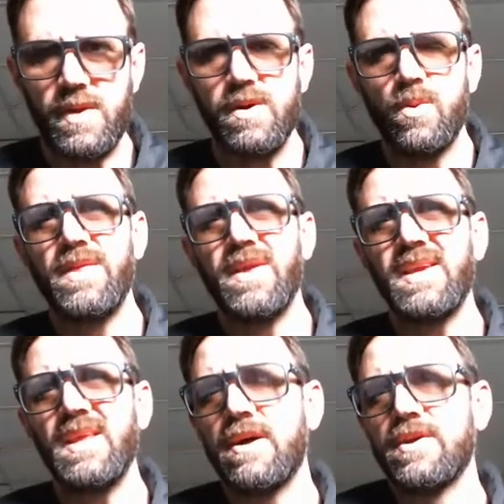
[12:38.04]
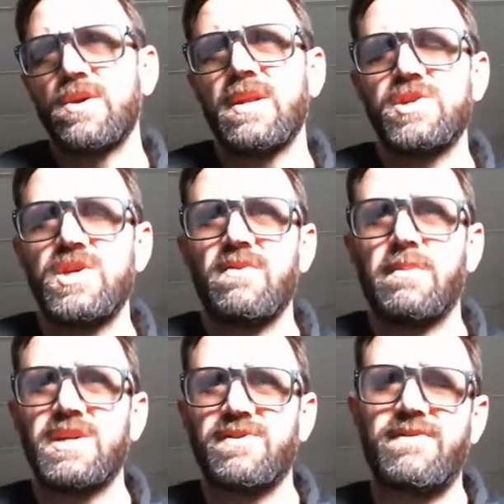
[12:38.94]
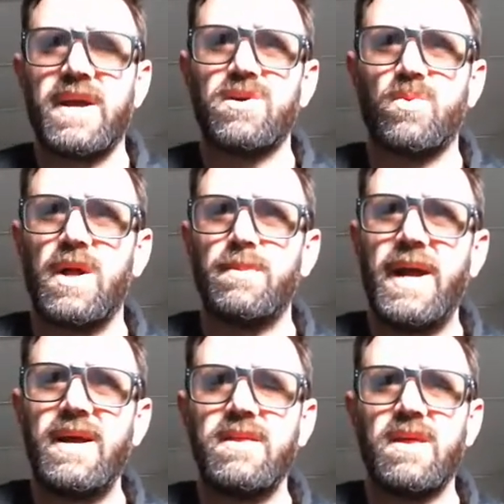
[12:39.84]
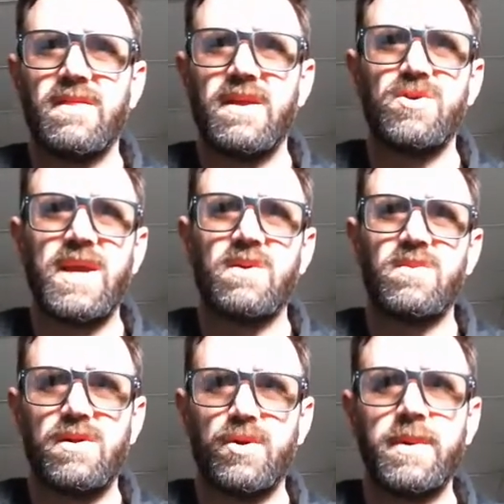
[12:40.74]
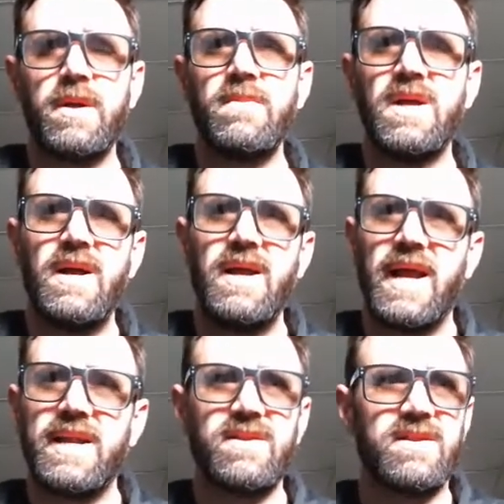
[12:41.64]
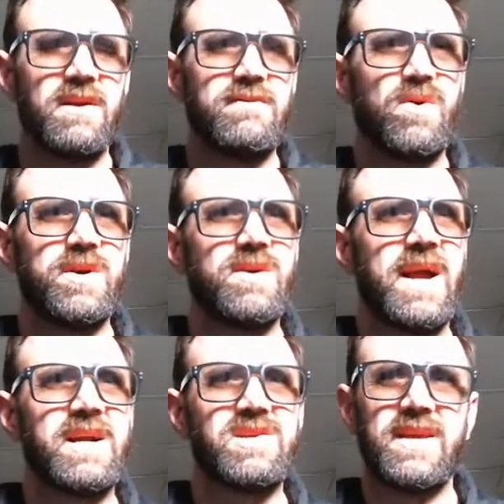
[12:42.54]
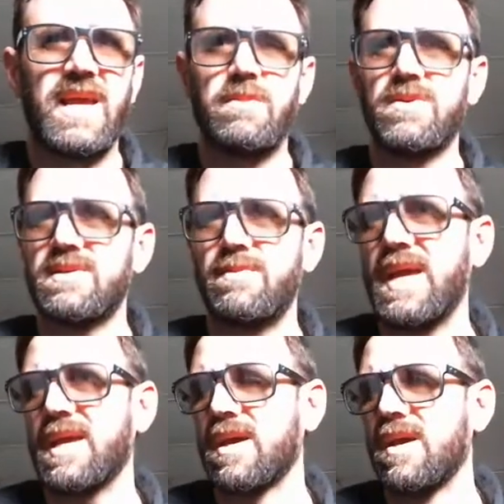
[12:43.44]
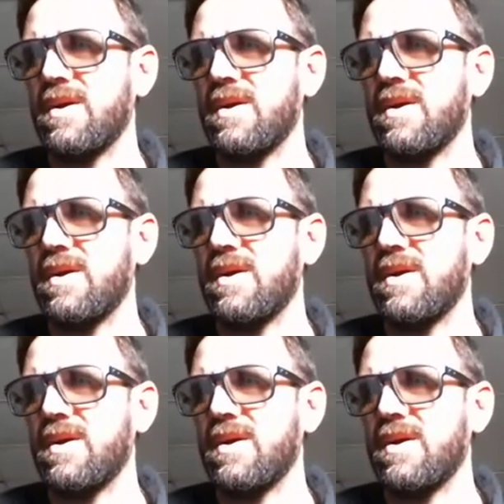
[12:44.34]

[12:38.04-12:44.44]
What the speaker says: with Inconel, you can achieve a much finer weld path than you can with aluminum, and therefore you're actually able to make,